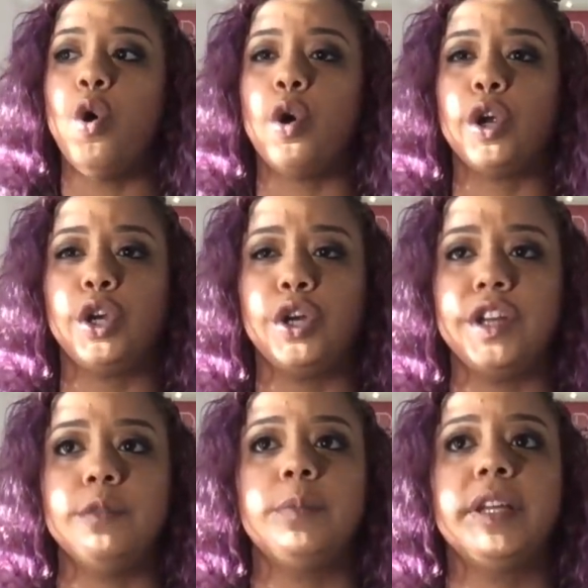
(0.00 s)
or you're
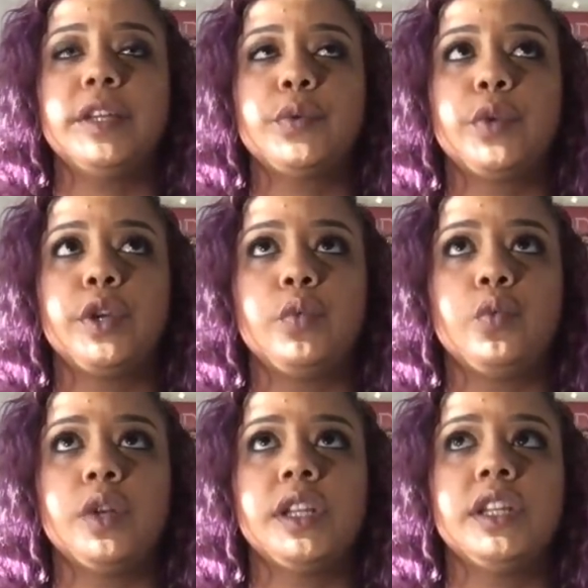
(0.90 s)
in a place where you're
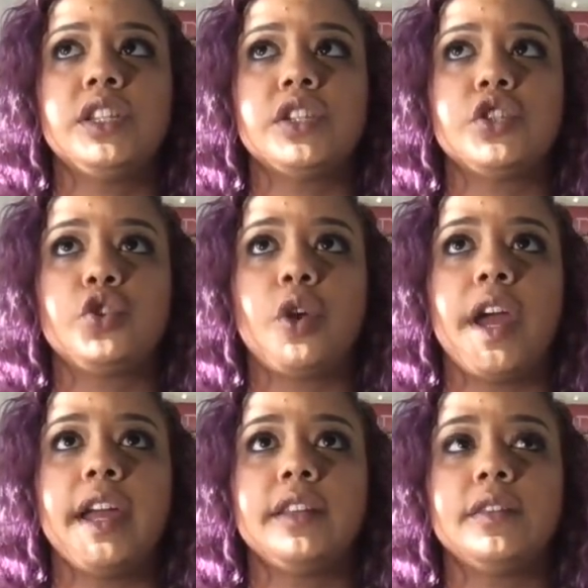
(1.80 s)
really just
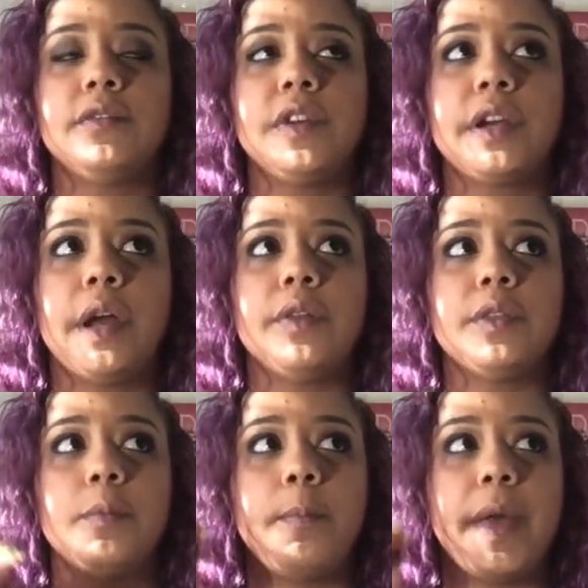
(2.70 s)
trying to figure out
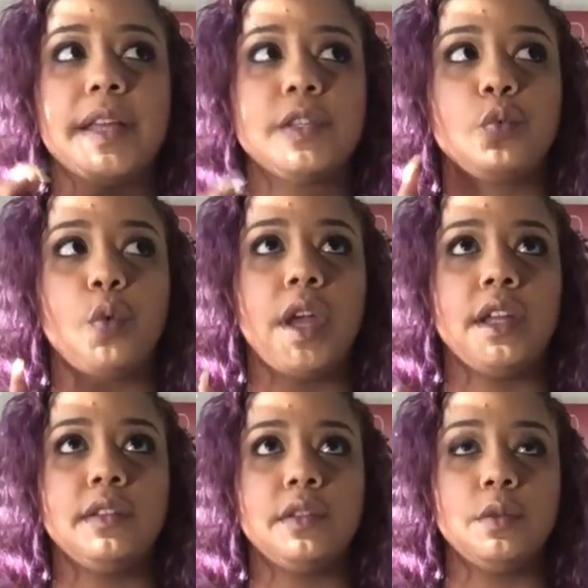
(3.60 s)
the best
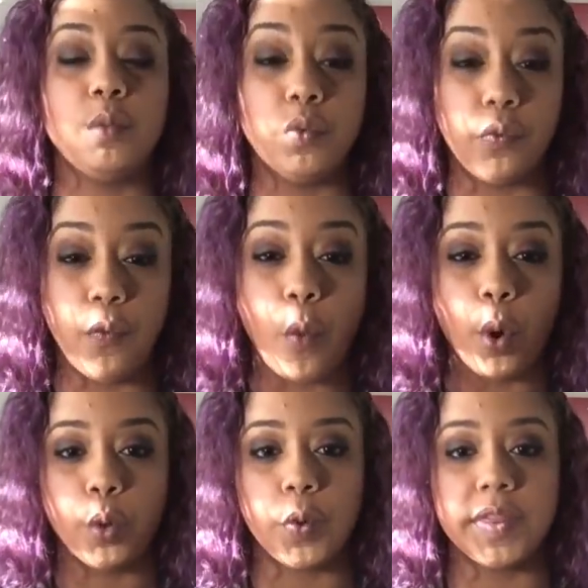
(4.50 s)
way to move
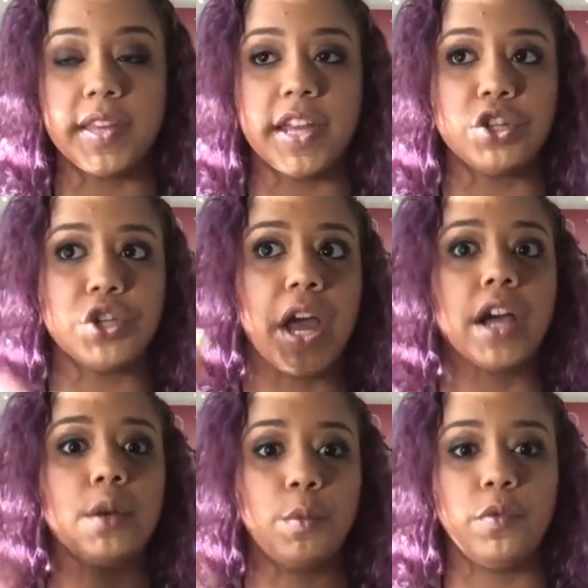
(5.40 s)
forward with it, and you're not
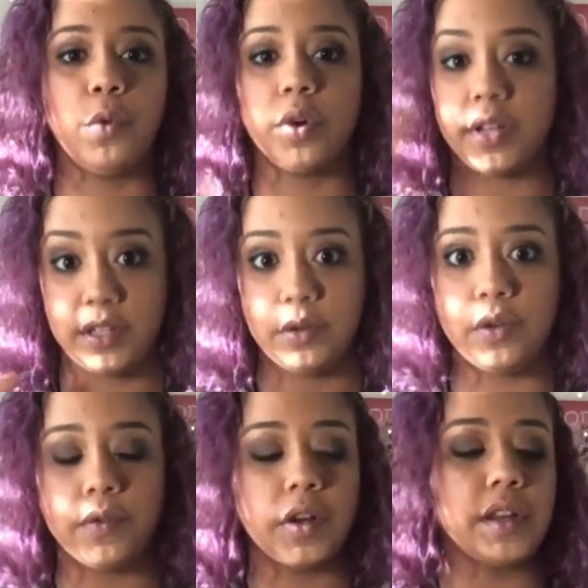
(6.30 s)
going to move forward until
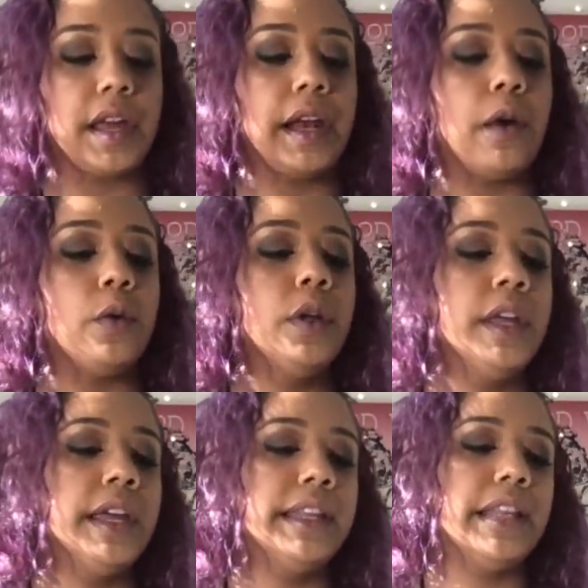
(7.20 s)
you figure that out.
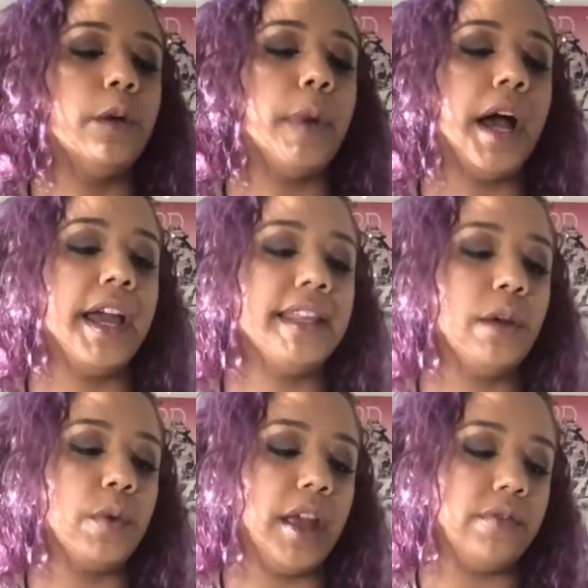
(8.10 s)
Now behind
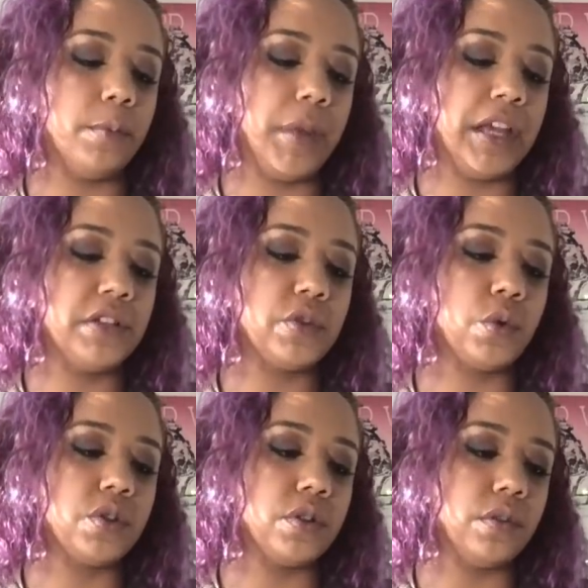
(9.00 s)
that, we have the Page of
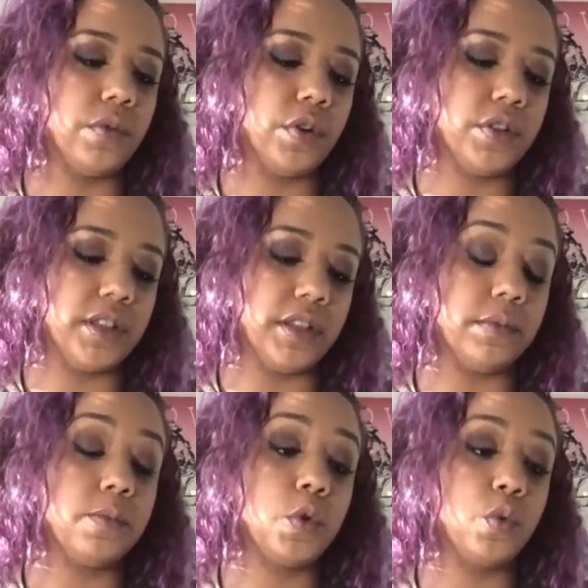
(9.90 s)
Swords in the reverse and
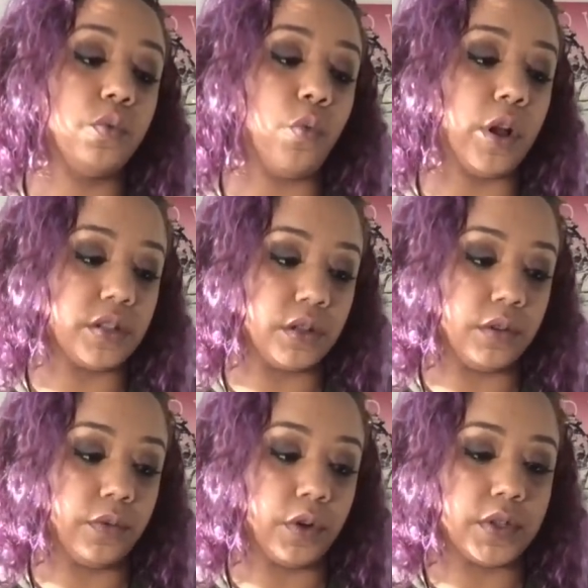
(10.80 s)
the Two of Wands in the
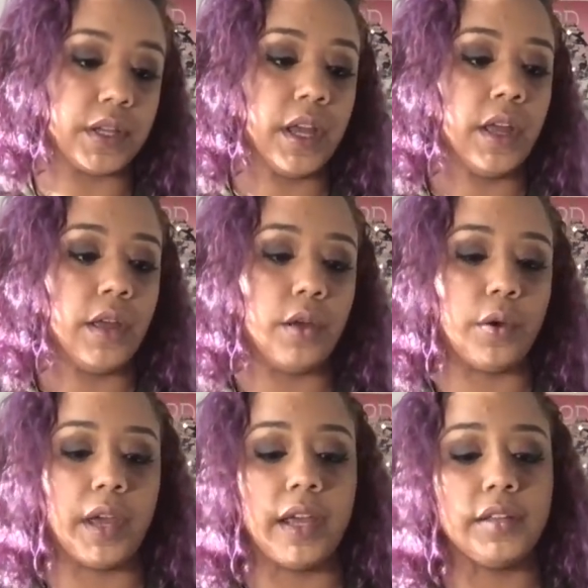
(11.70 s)
reverse.
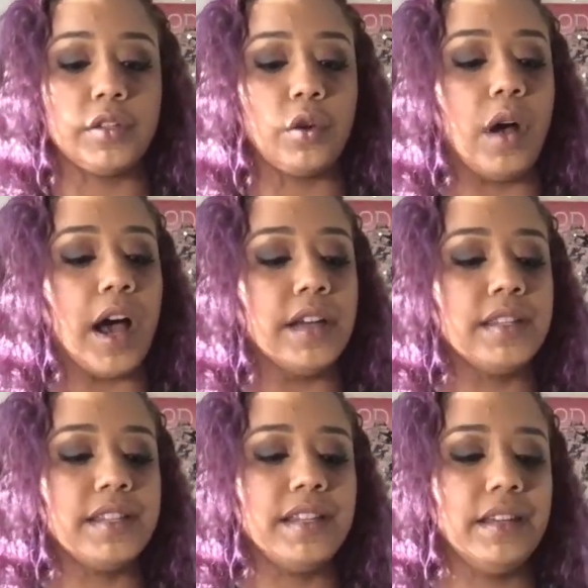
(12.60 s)
Okay, so
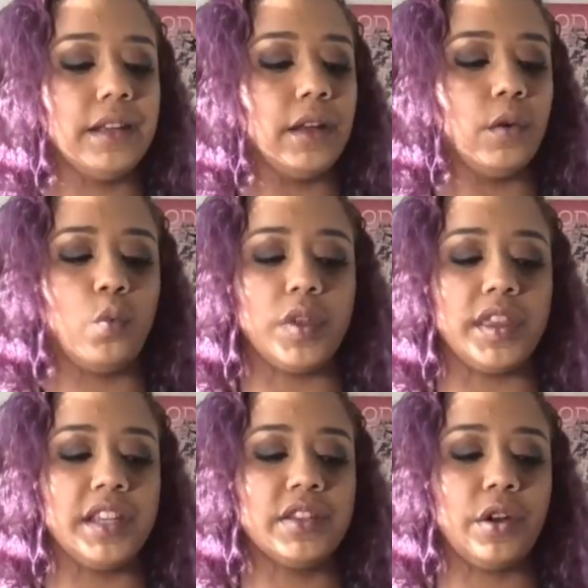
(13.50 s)
honestly, with
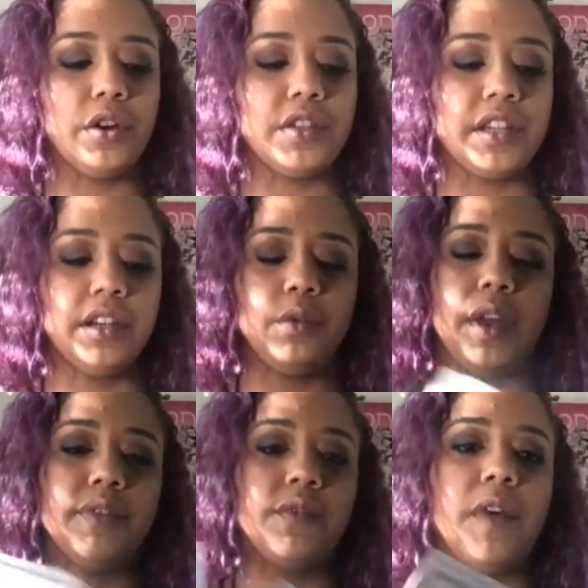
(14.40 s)
these cards here,
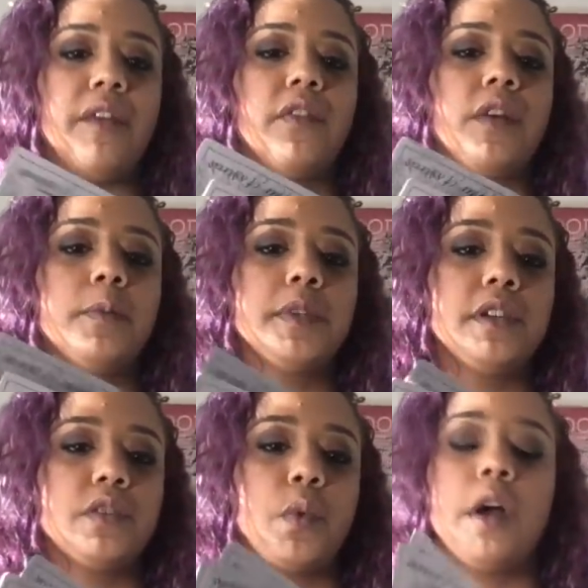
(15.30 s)
we have the Five of Cups
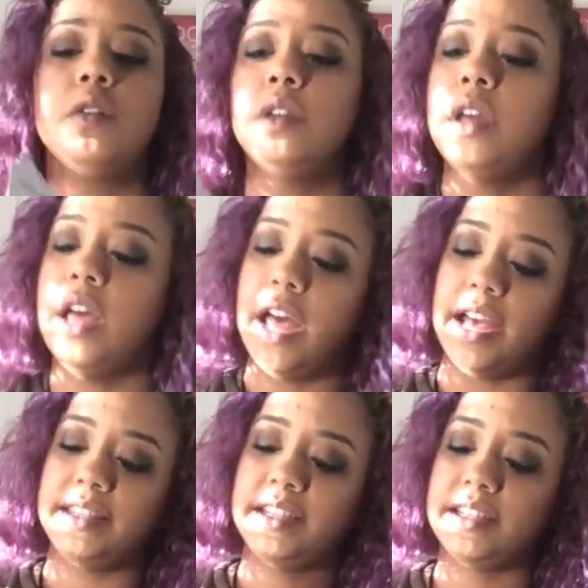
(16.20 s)
here as well.
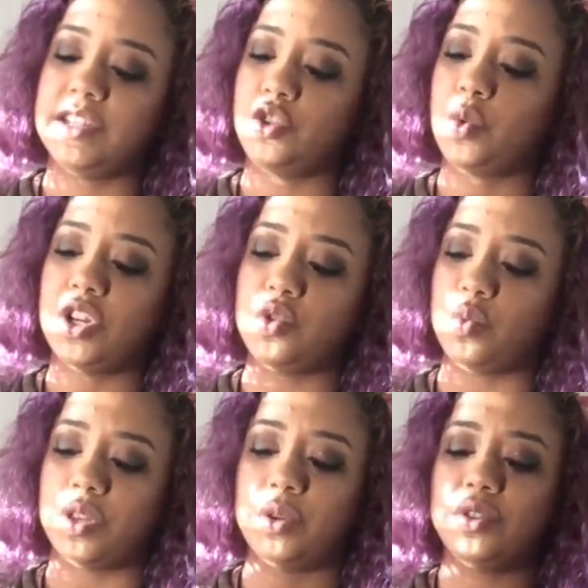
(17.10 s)
I see a situation
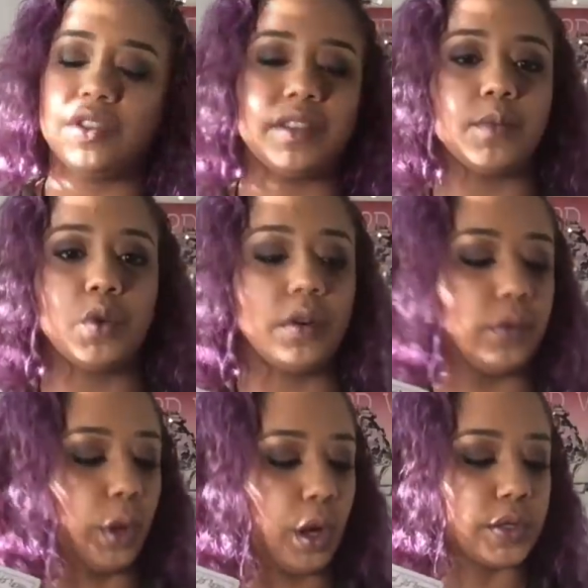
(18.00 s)
where there's just some sort
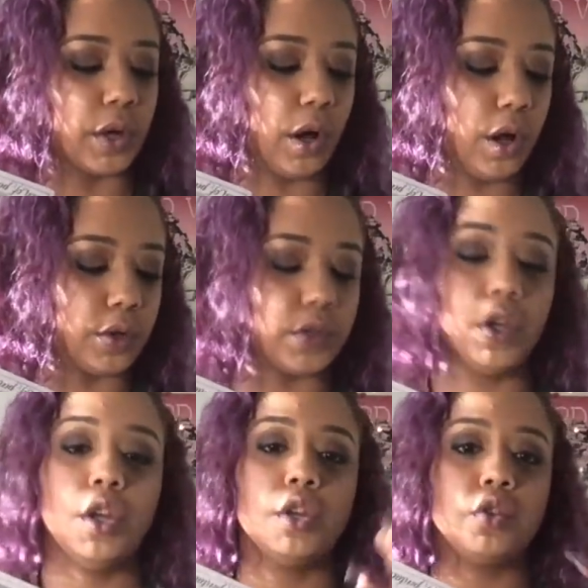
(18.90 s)
of lost cause.
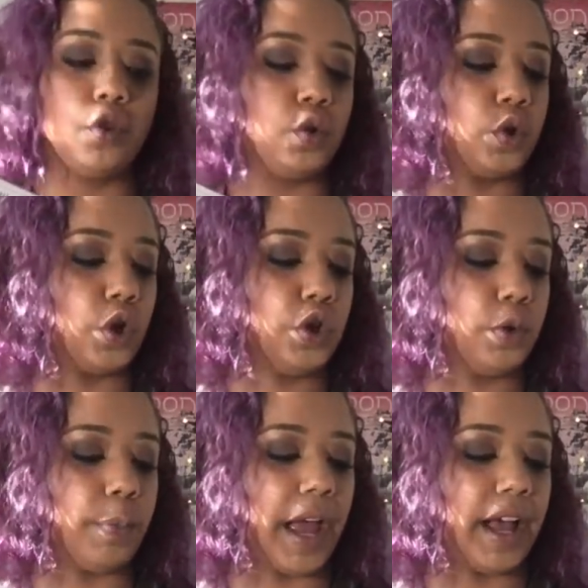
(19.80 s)
So you turn
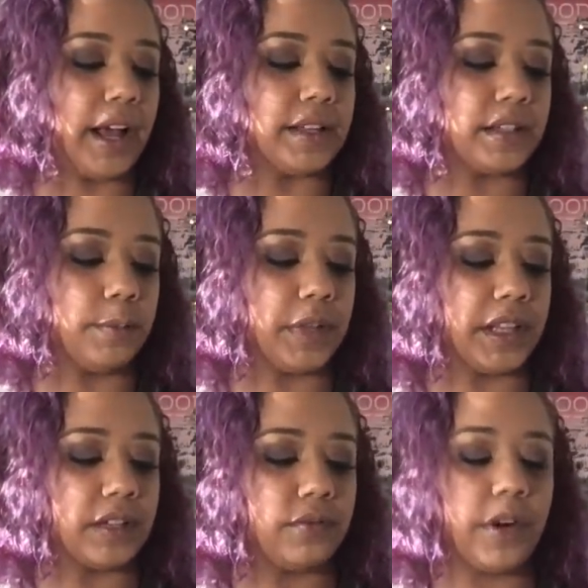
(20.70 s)
your back on something
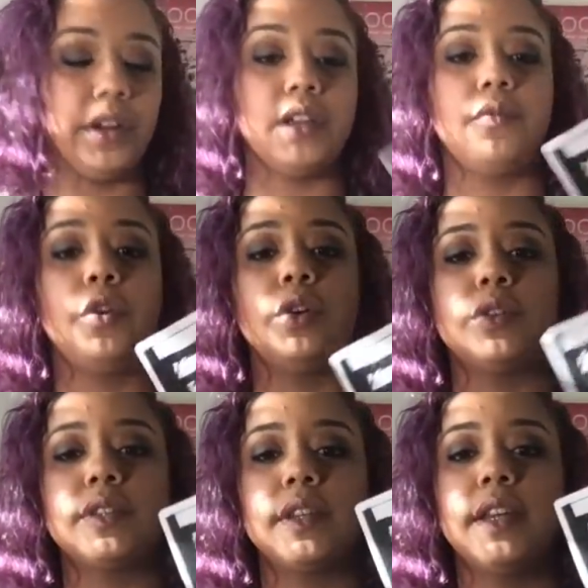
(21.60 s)
that's very
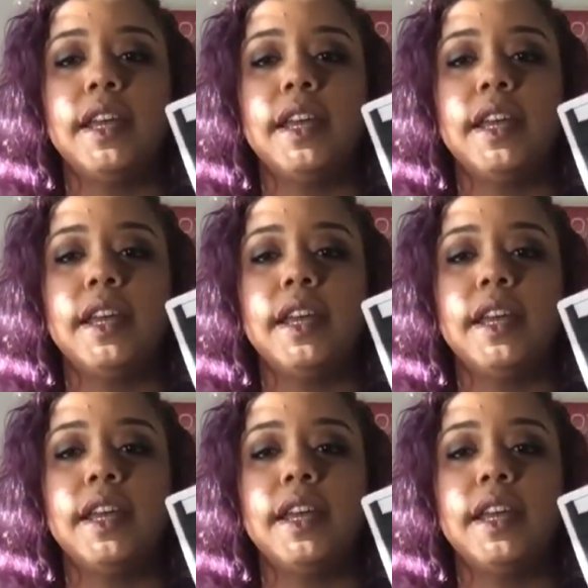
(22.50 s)
adverse,